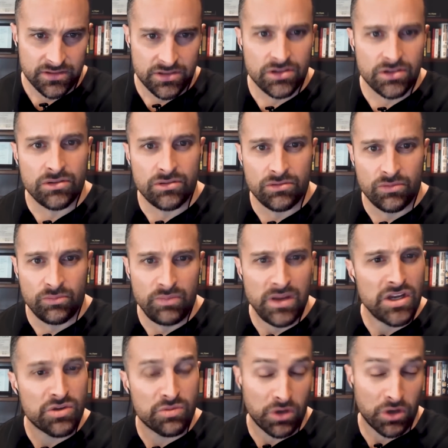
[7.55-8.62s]
to
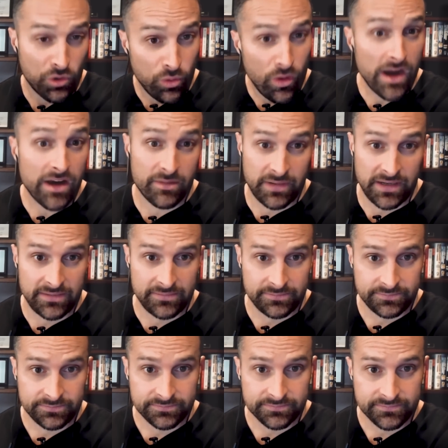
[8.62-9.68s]
meet your requirement
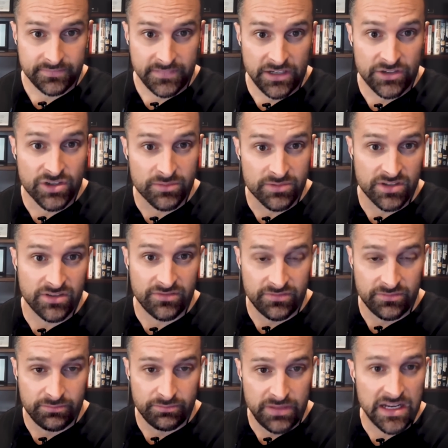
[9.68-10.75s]
in terms
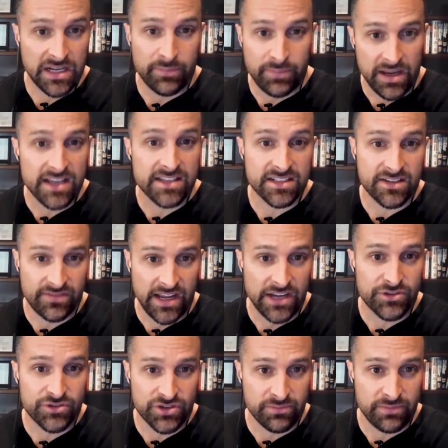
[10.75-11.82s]
of being in a positive
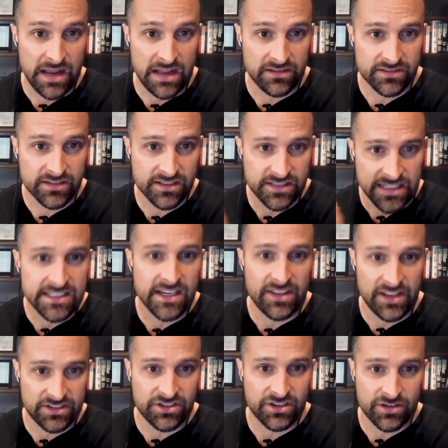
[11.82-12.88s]
nitrogen balance, because that's
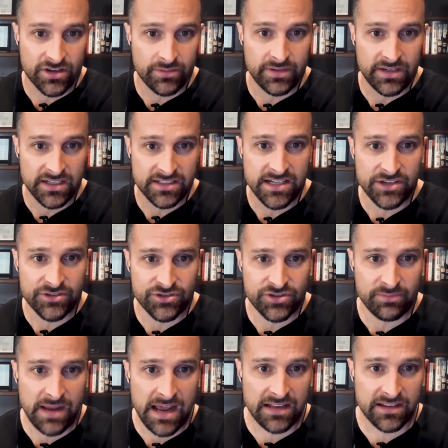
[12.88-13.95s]
how that's determined, is
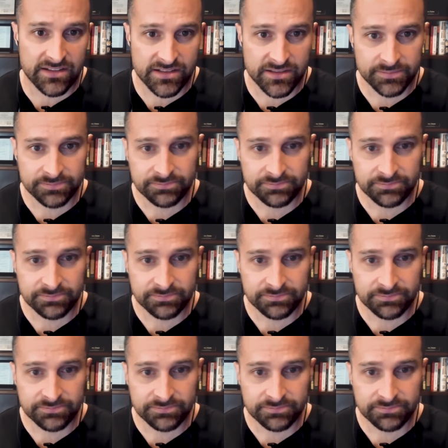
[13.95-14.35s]
nitrogen balance.